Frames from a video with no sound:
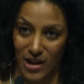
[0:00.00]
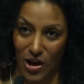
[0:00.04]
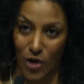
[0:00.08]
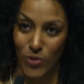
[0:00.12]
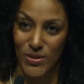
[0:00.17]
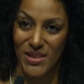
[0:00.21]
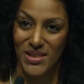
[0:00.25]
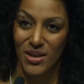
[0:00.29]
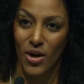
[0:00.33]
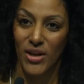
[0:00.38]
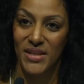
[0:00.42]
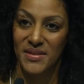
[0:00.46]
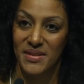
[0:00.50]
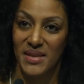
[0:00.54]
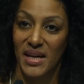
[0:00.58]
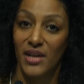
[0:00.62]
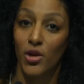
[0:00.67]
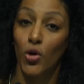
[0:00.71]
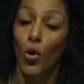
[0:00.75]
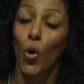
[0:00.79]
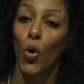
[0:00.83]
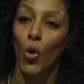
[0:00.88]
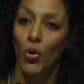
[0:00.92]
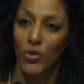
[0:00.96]
outside
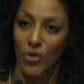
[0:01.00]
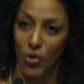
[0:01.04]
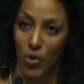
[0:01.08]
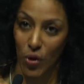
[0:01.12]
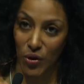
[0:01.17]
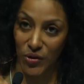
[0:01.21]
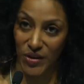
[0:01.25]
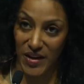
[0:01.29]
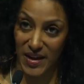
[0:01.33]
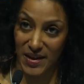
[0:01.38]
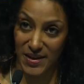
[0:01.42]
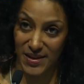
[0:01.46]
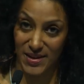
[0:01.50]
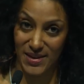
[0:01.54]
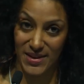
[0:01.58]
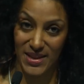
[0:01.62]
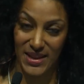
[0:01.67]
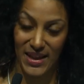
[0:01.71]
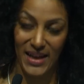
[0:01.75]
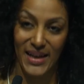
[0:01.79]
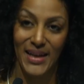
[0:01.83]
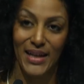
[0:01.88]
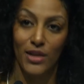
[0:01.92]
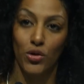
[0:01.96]
their own
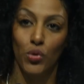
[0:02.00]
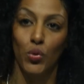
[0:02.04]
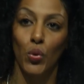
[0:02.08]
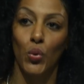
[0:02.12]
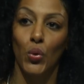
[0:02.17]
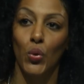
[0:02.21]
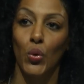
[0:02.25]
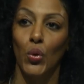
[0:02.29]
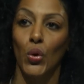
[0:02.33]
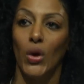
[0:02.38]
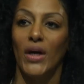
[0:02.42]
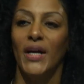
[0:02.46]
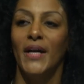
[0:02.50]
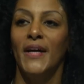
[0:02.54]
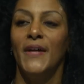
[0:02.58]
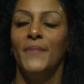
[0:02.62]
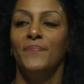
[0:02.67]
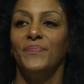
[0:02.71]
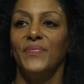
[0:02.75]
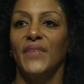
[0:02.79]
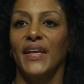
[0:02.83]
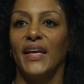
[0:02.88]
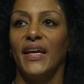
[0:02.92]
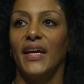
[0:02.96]
context to
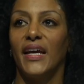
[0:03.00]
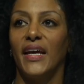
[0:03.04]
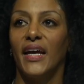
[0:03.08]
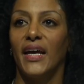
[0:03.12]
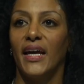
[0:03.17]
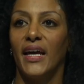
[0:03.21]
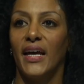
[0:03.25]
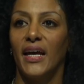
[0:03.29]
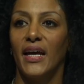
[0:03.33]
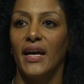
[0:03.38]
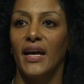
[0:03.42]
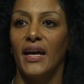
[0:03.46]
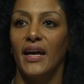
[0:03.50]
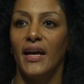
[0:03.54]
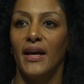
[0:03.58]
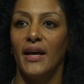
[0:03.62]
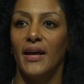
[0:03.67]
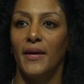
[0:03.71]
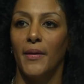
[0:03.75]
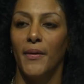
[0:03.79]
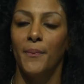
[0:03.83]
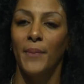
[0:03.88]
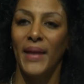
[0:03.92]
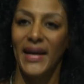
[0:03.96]

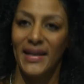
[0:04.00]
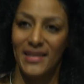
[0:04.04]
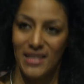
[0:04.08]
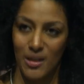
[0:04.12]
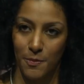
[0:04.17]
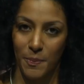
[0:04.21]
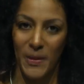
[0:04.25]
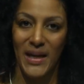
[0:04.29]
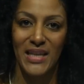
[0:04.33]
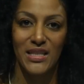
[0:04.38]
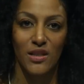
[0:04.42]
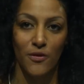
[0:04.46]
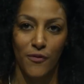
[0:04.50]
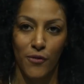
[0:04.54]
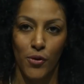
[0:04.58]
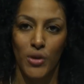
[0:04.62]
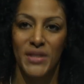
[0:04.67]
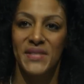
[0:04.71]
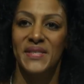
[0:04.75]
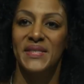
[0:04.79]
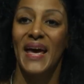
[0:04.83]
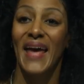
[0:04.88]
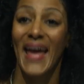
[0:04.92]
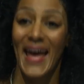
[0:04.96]
make space
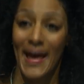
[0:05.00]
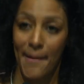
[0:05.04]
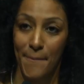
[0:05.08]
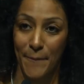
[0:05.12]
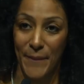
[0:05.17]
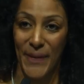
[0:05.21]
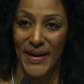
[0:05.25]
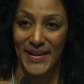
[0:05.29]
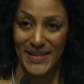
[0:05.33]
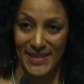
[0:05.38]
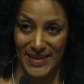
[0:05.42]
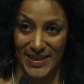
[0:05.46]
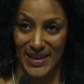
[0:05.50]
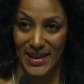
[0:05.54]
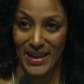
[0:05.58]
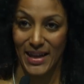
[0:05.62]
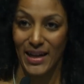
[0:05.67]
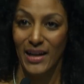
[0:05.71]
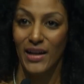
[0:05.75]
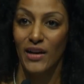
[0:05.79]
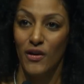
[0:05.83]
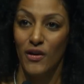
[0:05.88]
for the empathy